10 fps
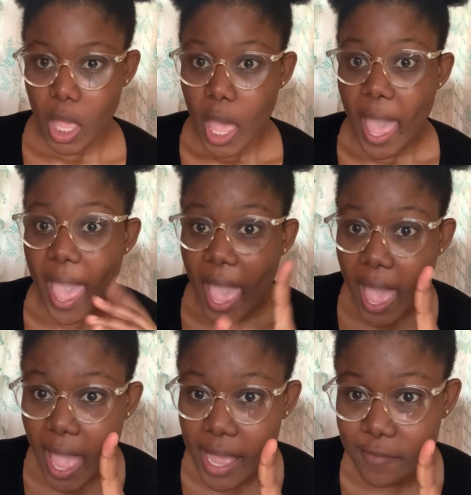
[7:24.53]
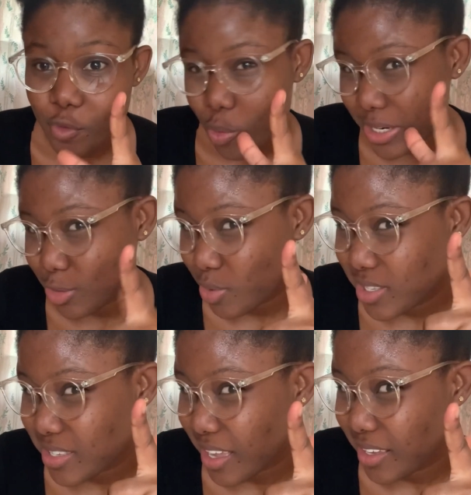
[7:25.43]
Hey, God is not
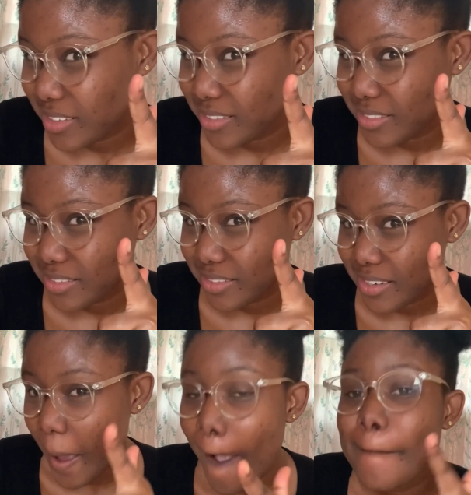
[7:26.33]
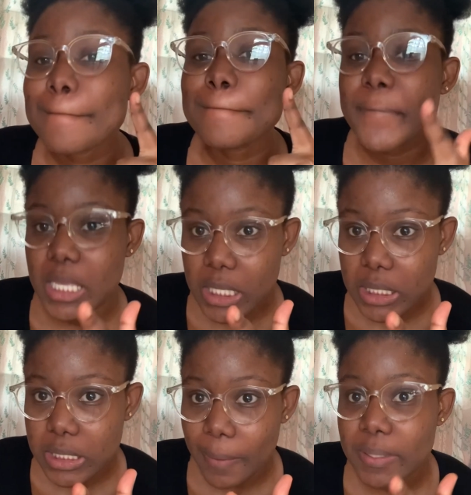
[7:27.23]
inside.
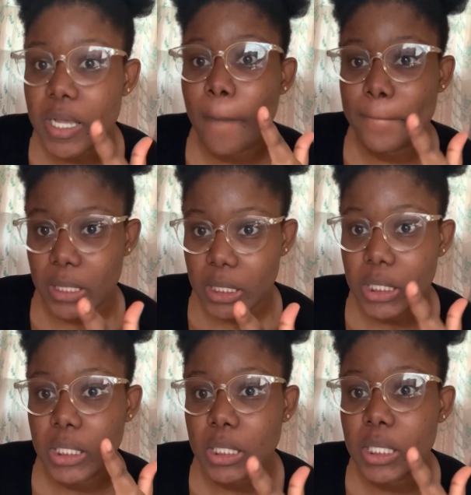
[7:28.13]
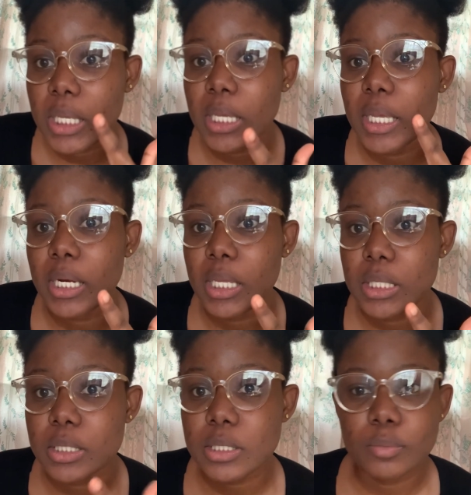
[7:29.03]
Beans, capital B E A N
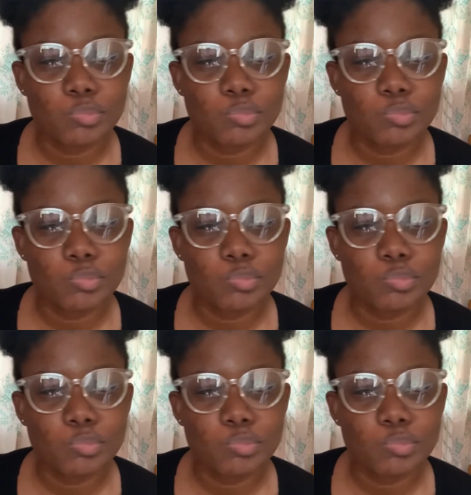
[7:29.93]
S.